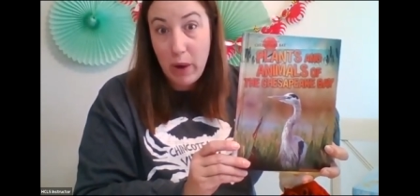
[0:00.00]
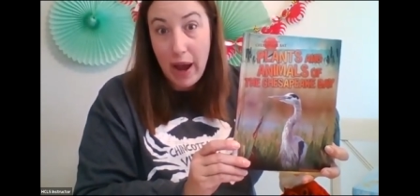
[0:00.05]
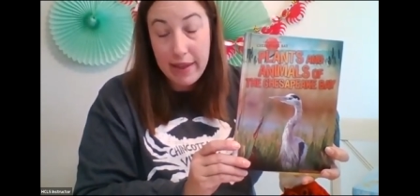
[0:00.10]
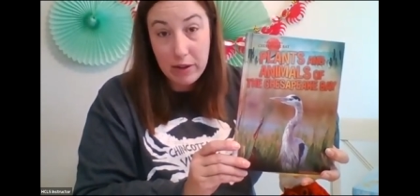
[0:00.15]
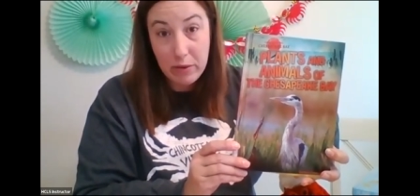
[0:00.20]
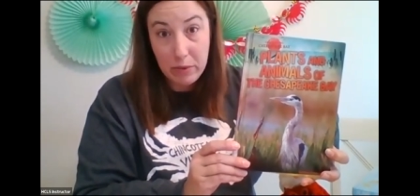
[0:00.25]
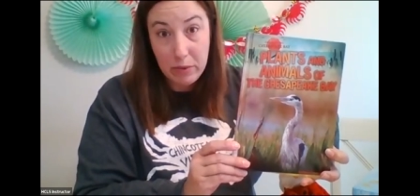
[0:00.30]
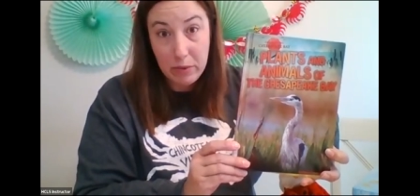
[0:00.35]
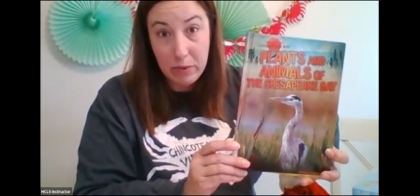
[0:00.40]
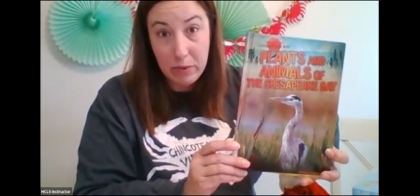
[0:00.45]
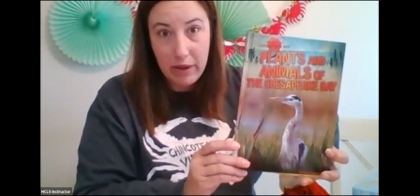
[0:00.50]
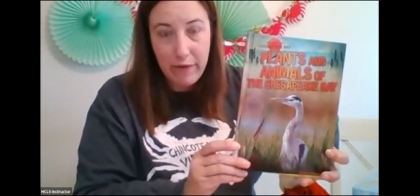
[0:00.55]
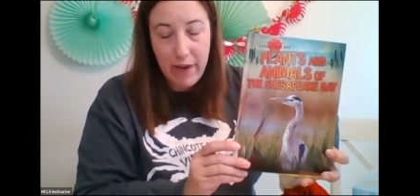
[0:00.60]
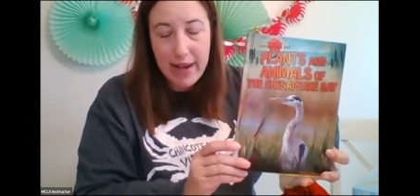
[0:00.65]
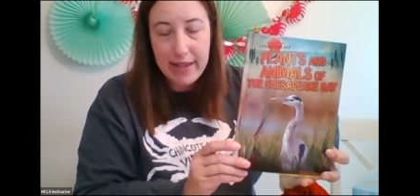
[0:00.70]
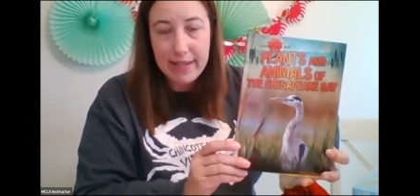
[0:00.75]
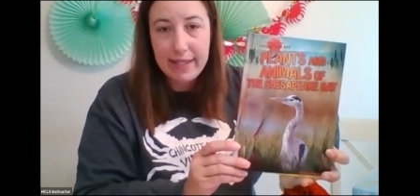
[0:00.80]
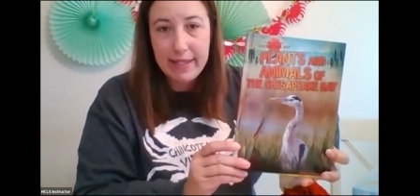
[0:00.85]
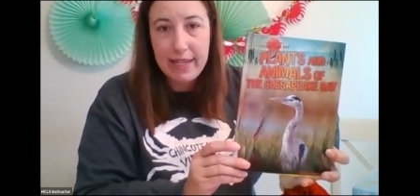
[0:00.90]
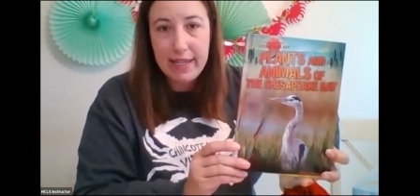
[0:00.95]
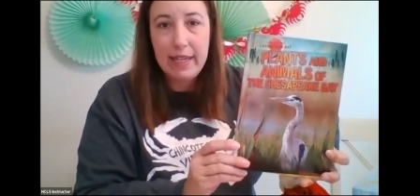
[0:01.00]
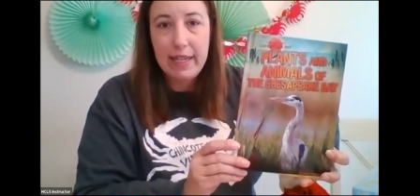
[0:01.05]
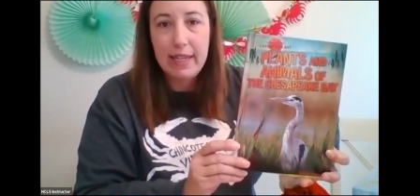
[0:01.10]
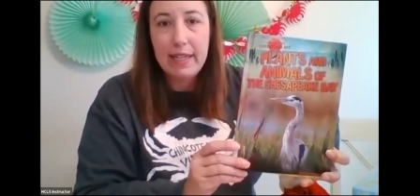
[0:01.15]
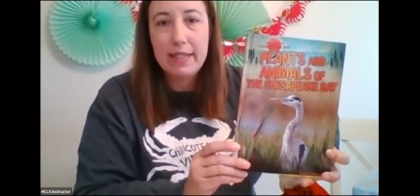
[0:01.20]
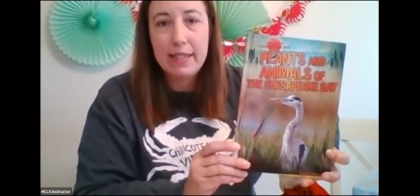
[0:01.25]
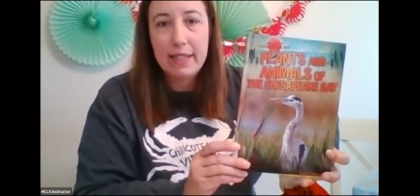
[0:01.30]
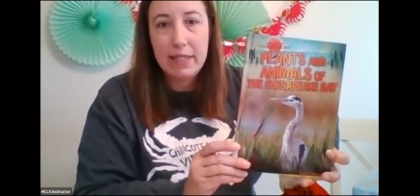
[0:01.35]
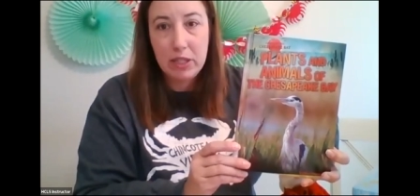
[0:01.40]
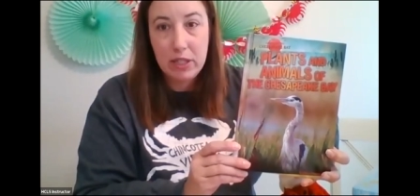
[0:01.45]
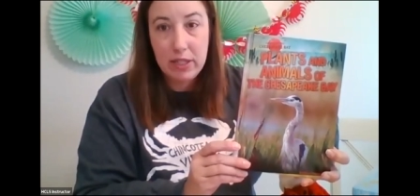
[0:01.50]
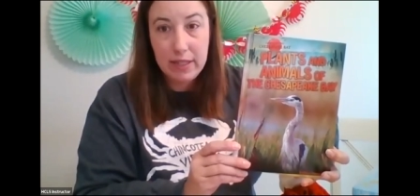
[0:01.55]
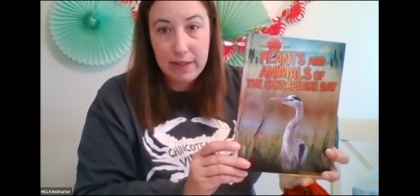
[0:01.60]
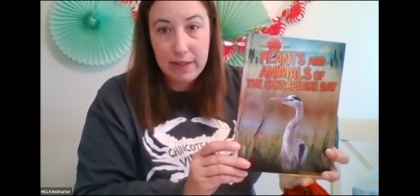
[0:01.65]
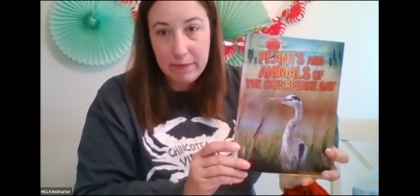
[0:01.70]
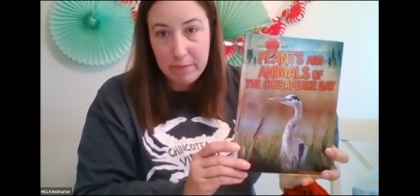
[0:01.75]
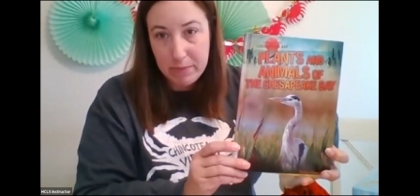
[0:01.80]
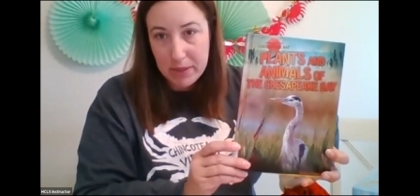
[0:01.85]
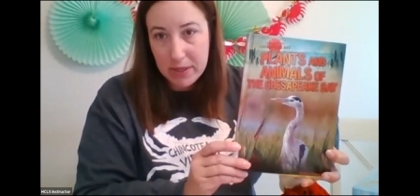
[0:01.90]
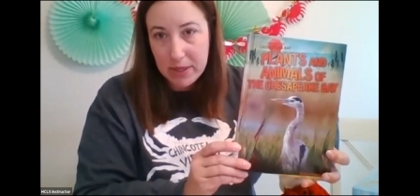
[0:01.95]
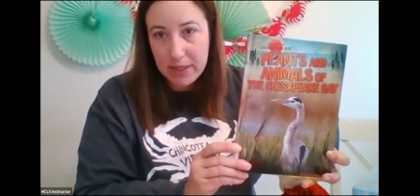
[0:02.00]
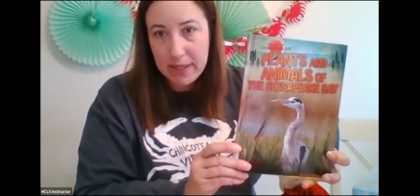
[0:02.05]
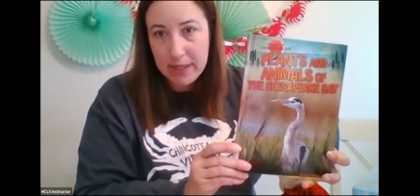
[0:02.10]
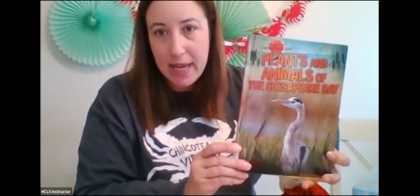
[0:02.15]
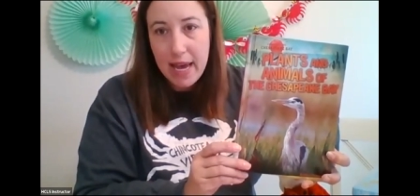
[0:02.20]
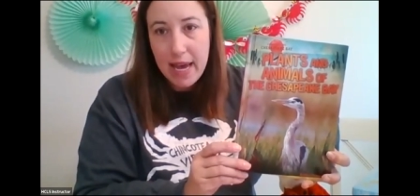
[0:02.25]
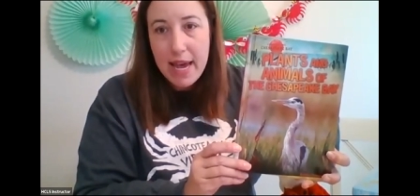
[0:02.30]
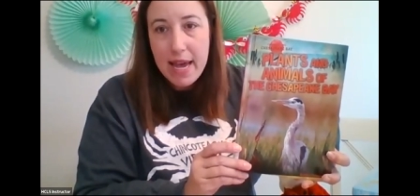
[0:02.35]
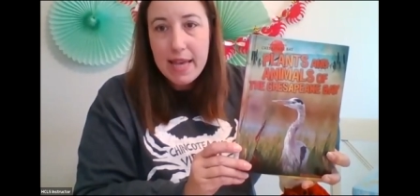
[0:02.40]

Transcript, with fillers: I think really a fascinating series of books.